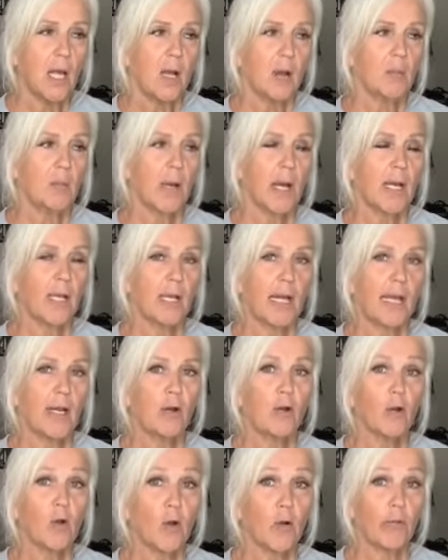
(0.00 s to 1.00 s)
but I
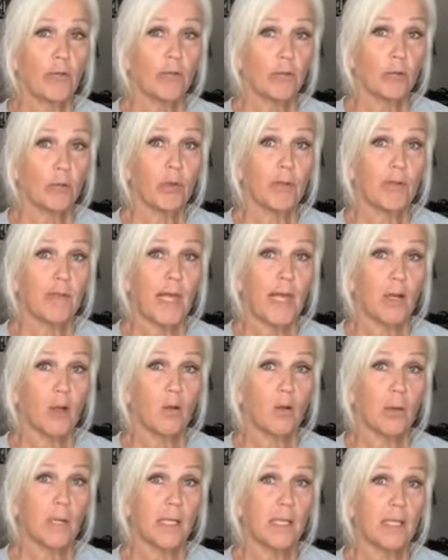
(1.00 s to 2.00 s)
don't go through it that
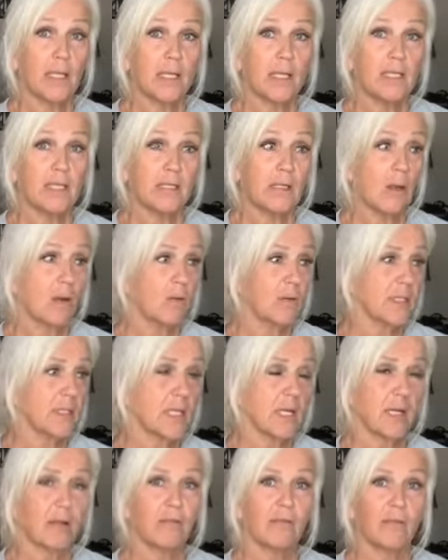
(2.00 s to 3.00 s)
quickly. So
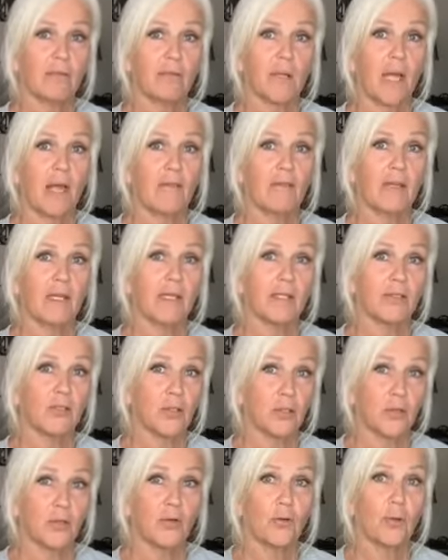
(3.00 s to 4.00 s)
instead of having it
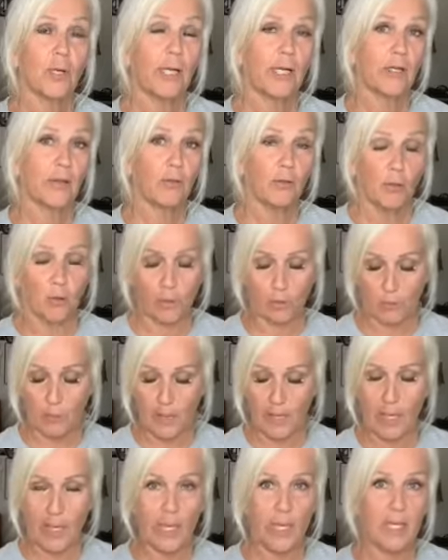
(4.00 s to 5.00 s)
turn green and throw it
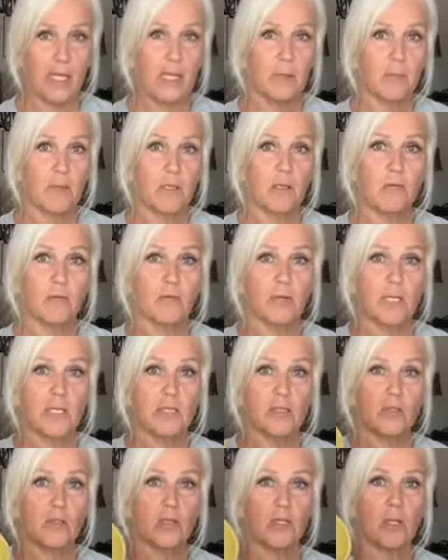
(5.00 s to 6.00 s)
away, I keep it in the
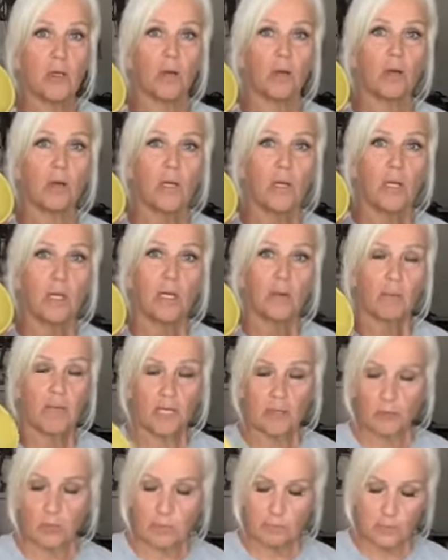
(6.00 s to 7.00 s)
freezer. So my
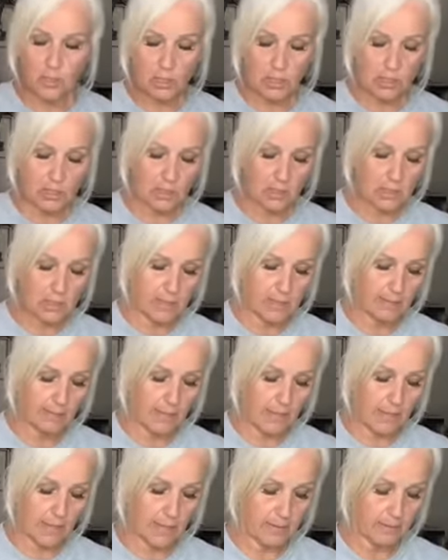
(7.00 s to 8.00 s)
cream cheese looks like
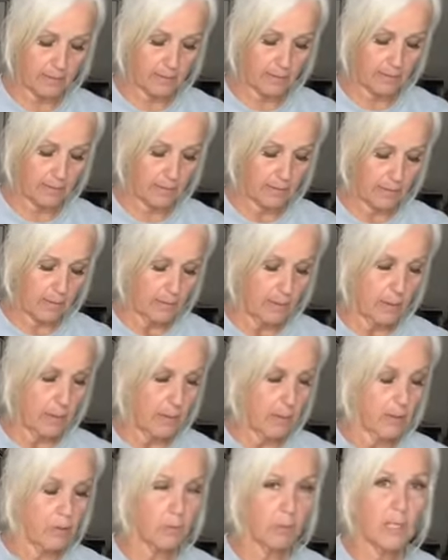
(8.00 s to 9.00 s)
that.
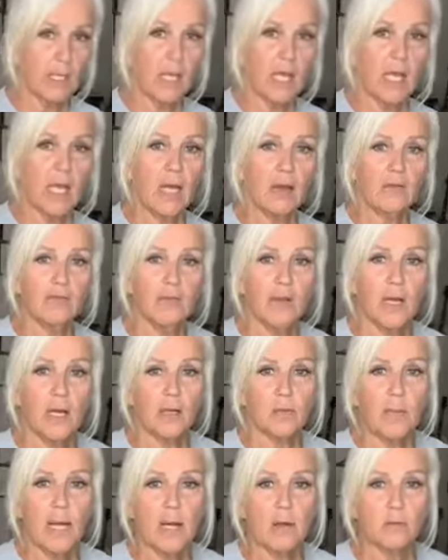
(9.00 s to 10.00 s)
3.5
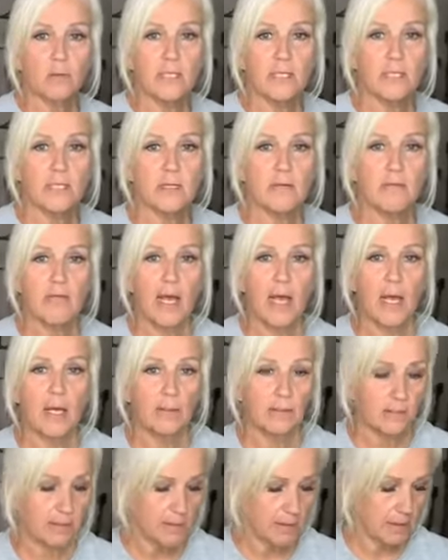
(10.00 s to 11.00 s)
ounces of
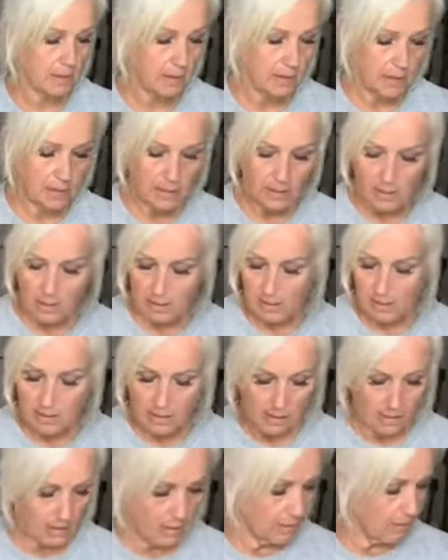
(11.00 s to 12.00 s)
that.
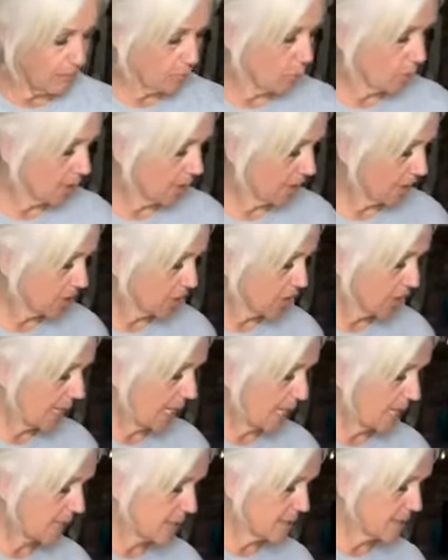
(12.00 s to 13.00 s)
4 large
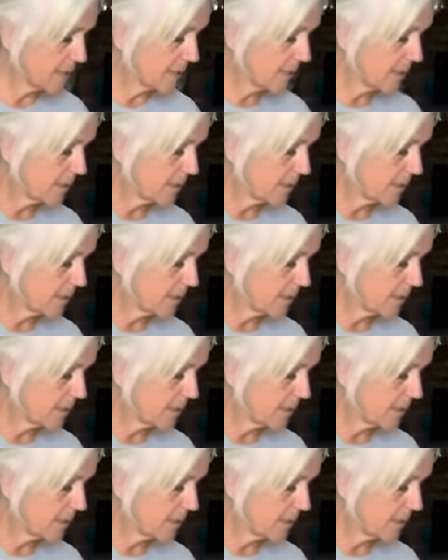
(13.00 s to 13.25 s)
eggs.